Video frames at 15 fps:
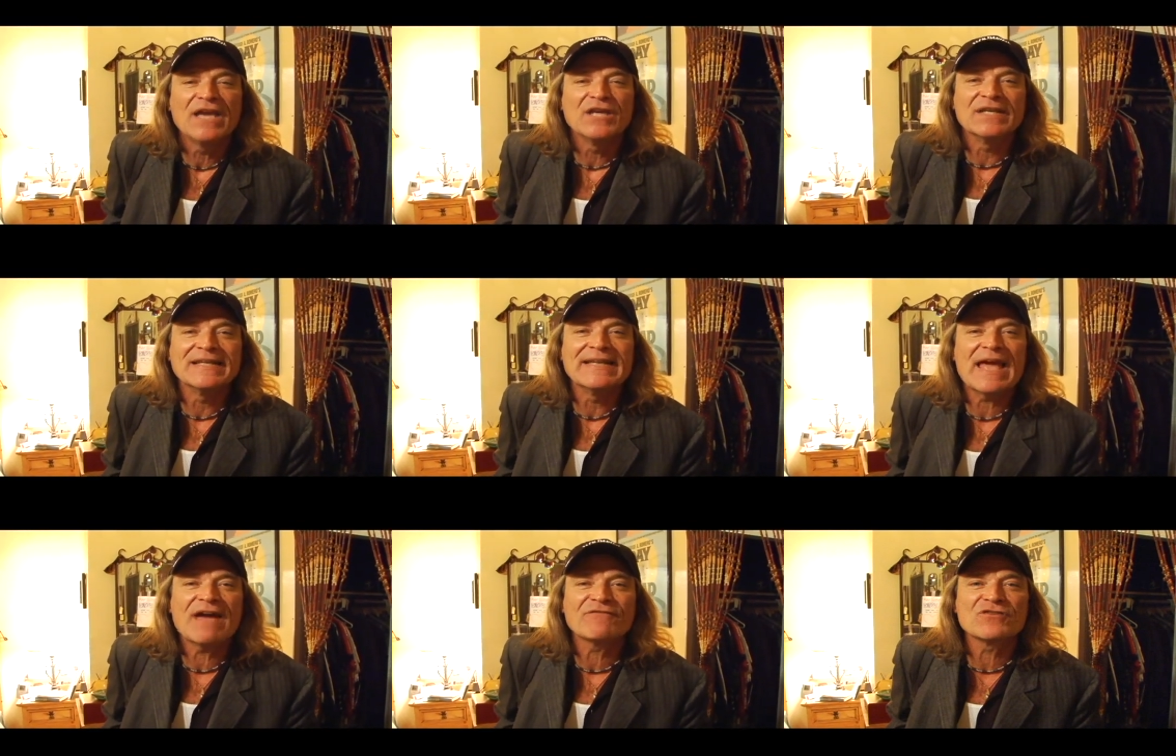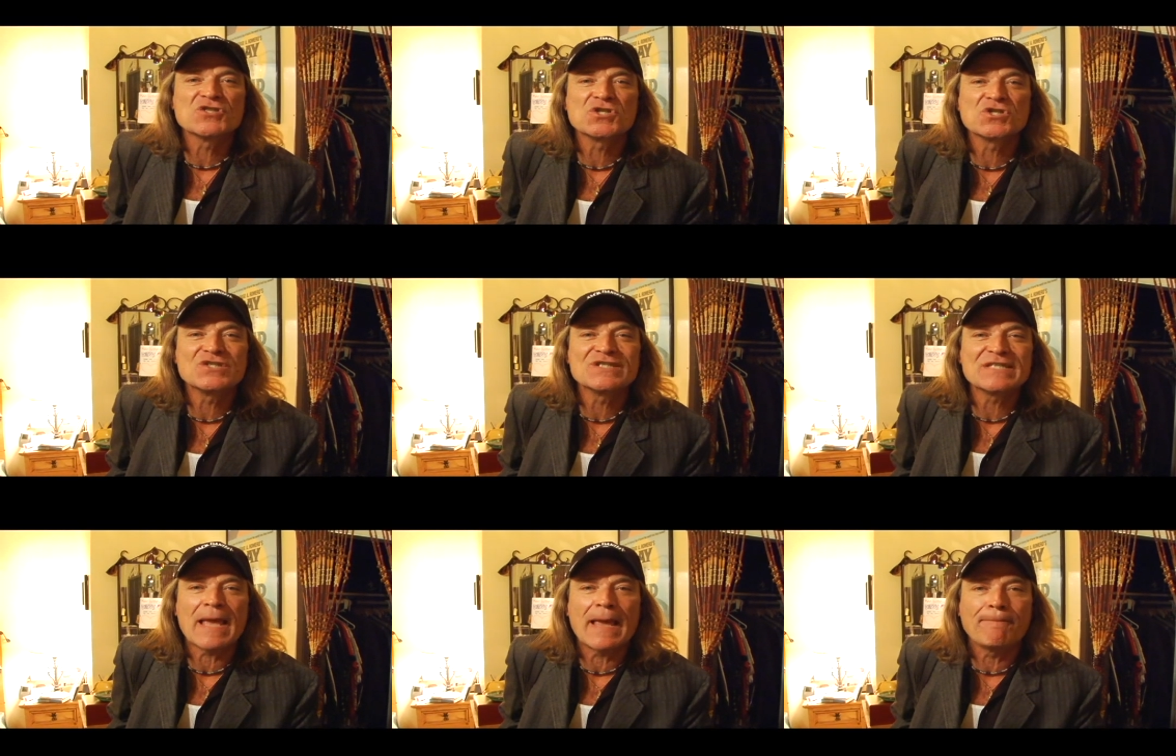you never
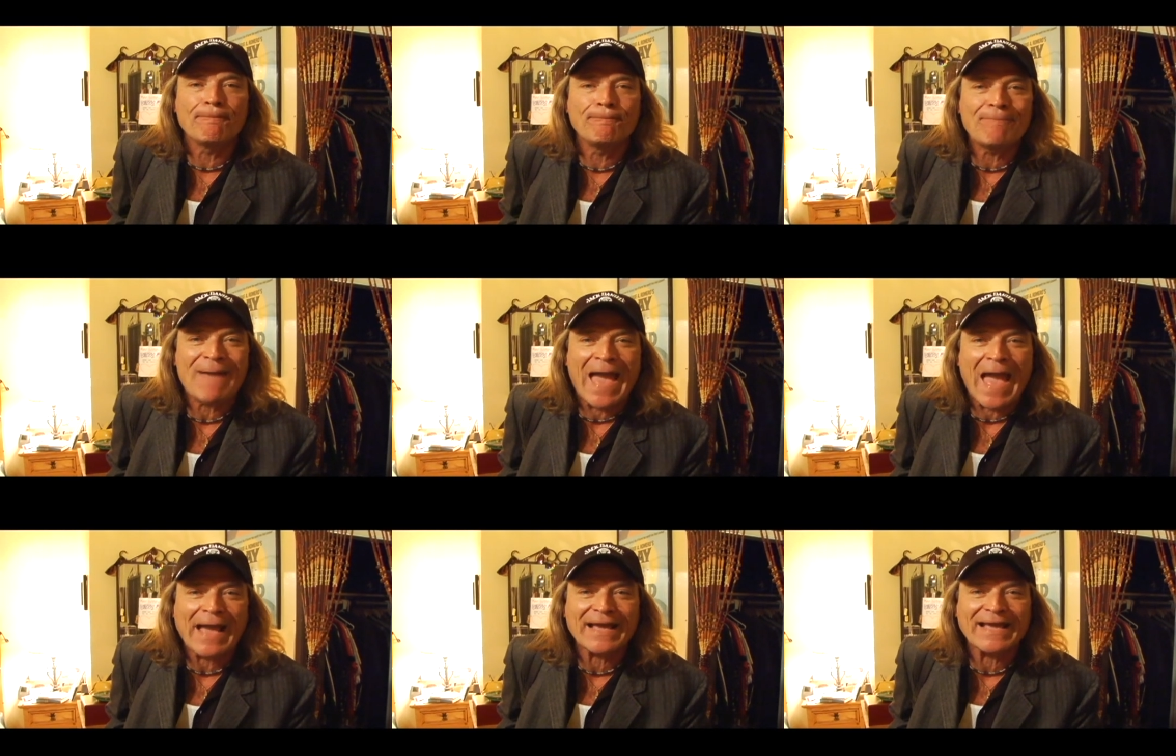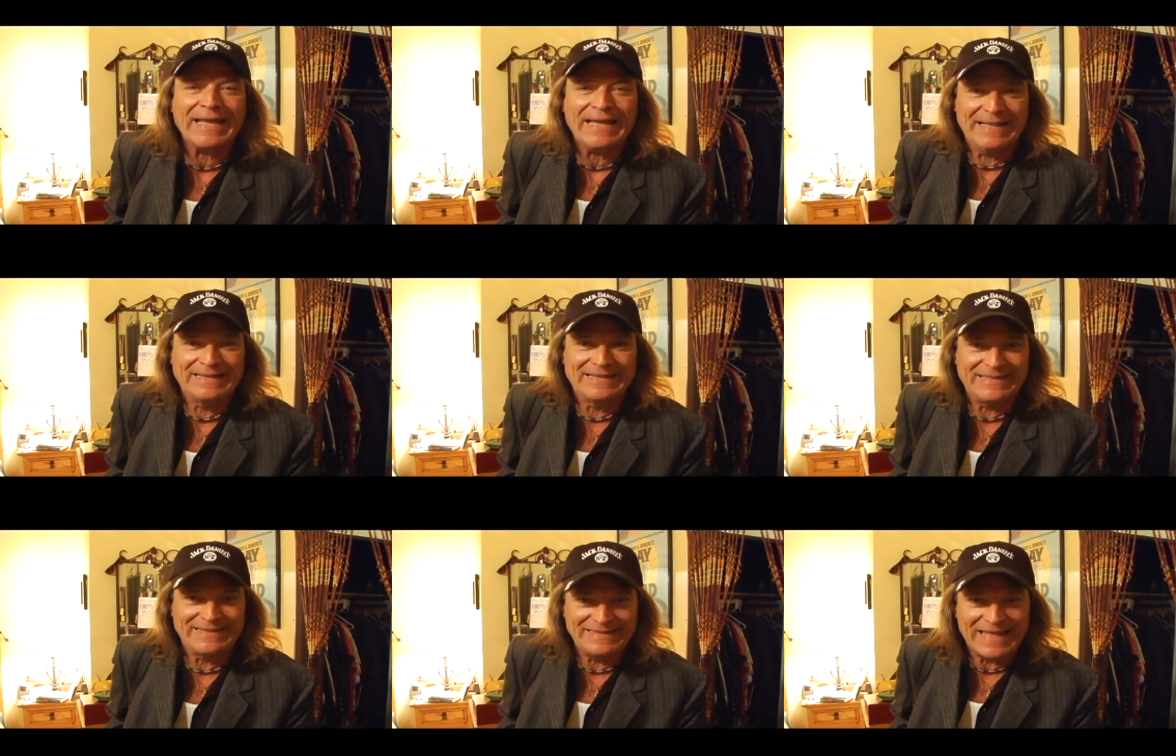should say back
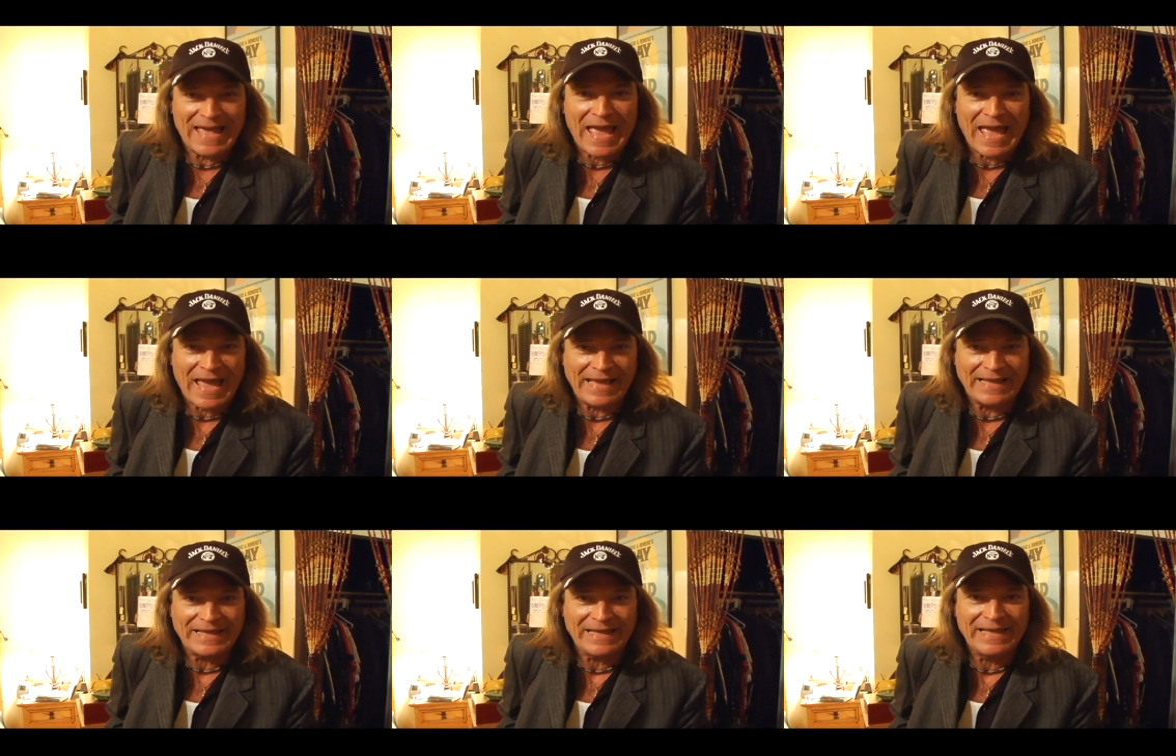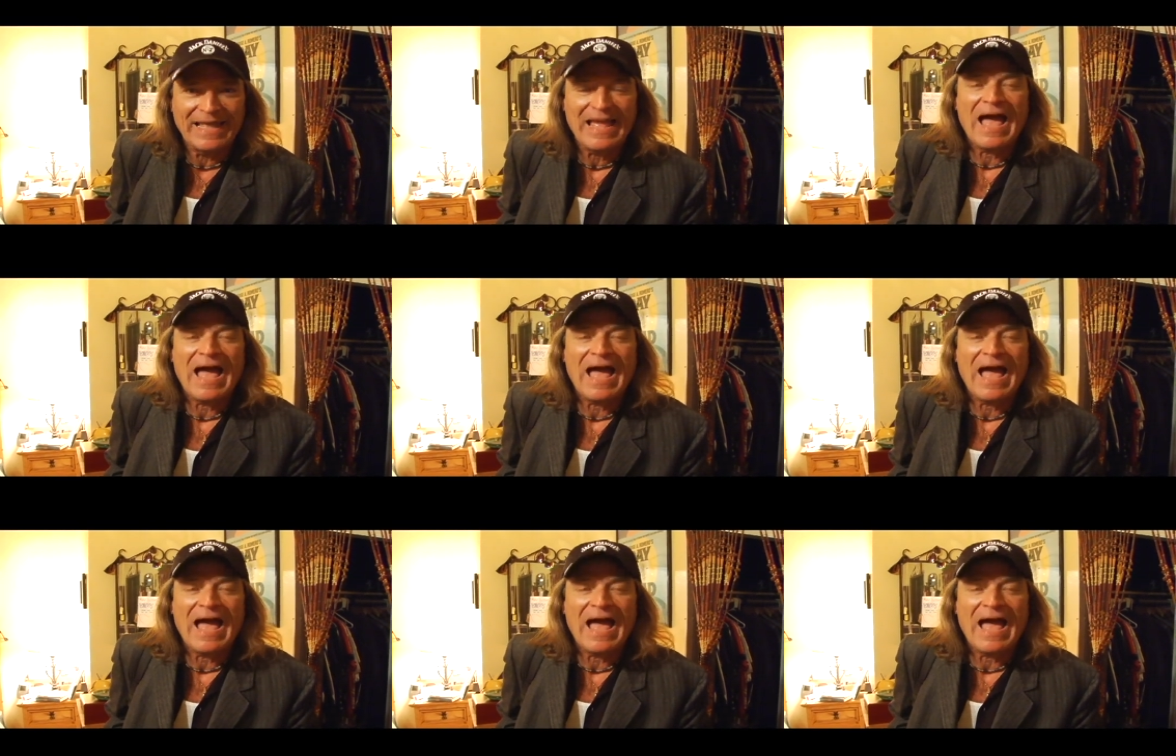in the day